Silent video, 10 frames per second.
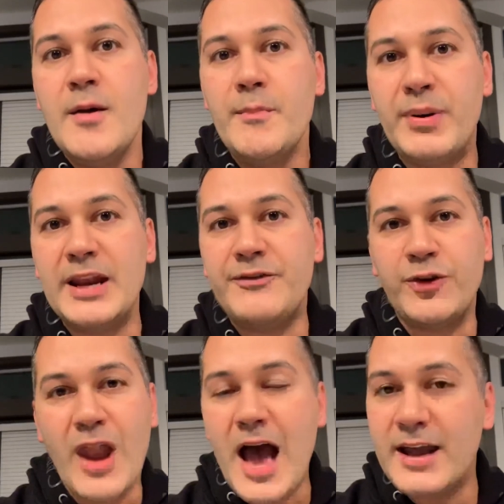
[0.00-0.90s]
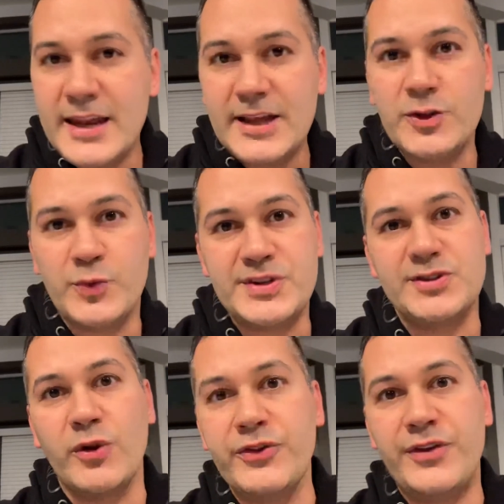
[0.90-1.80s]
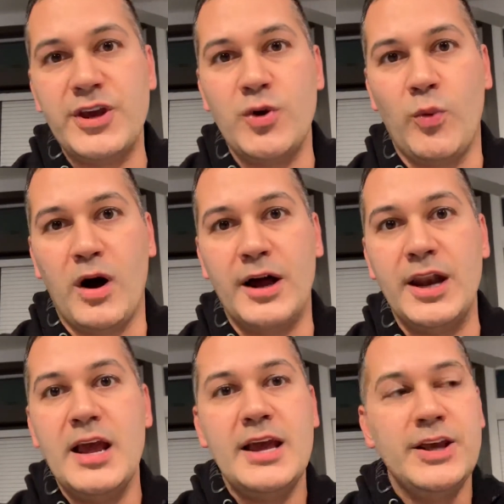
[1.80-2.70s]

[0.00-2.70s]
But if you're not getting the results that you want,